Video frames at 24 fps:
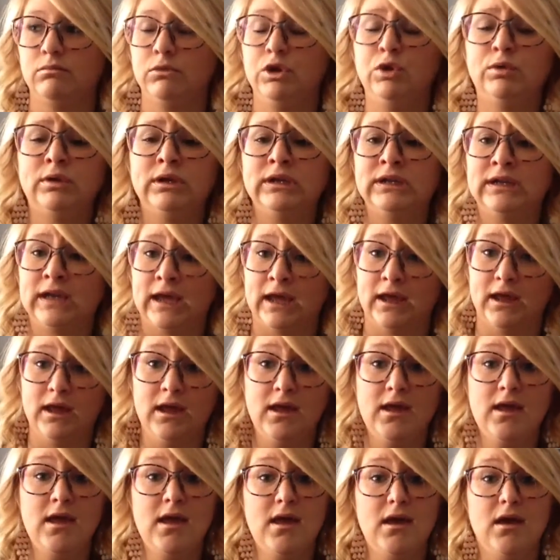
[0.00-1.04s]
You can get
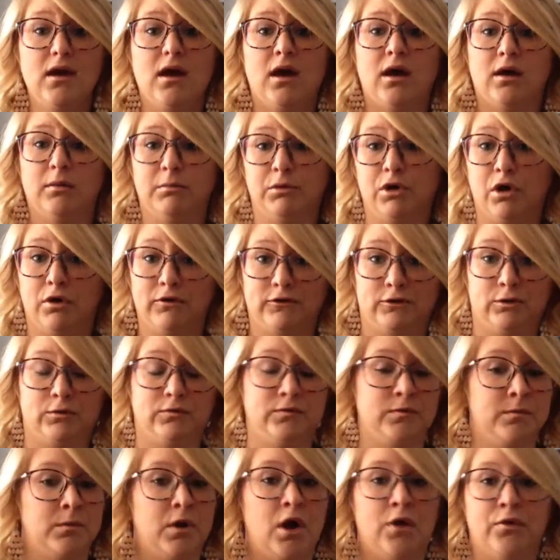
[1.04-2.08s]
gallstones
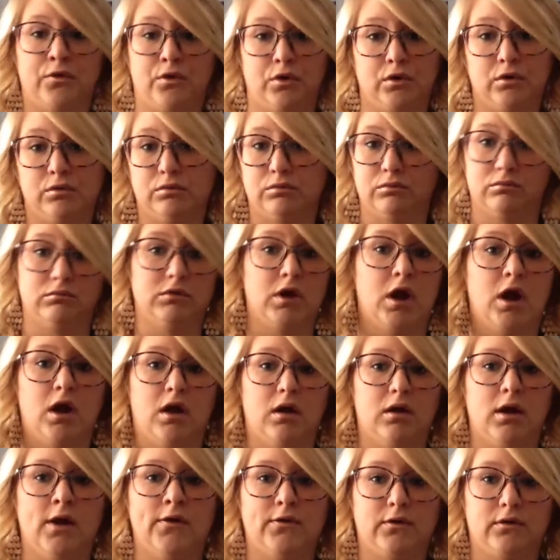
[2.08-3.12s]
from other
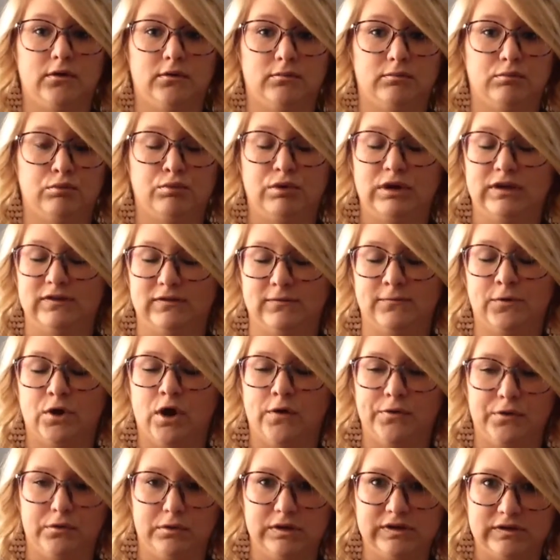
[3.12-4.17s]

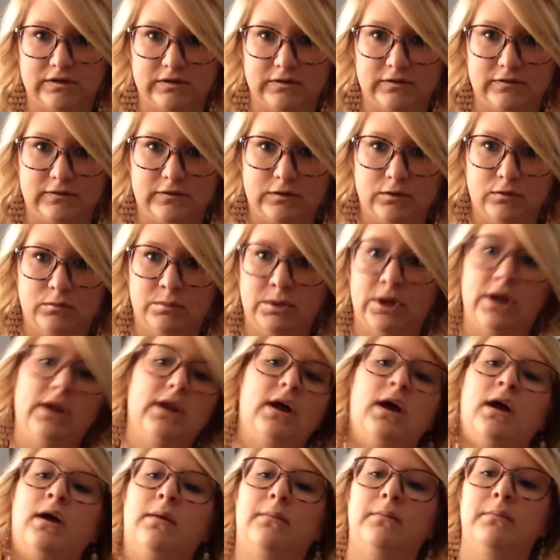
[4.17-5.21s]
reasons too, but
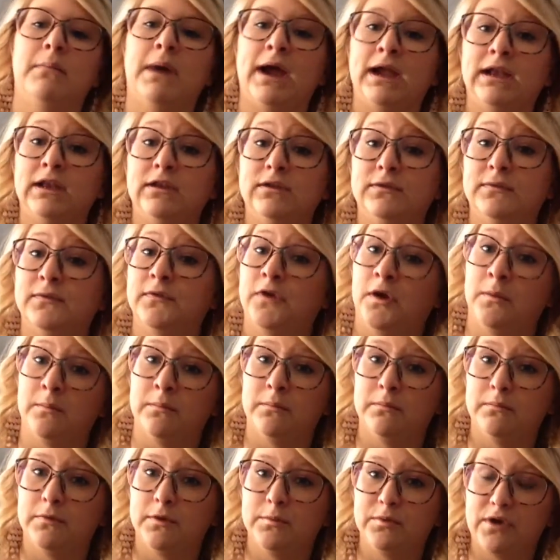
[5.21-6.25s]
mine is
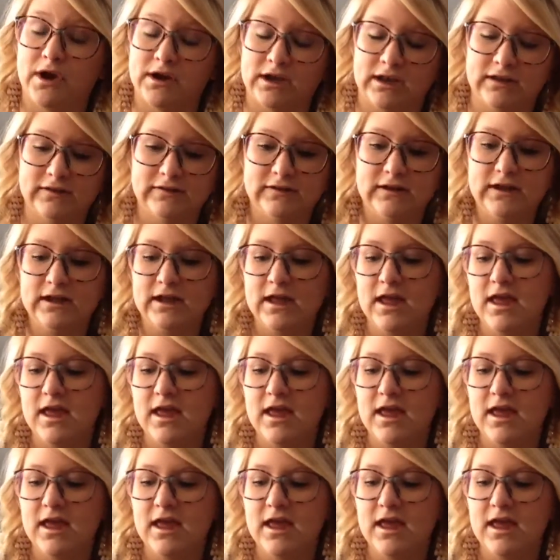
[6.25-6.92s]
from the pregnancy.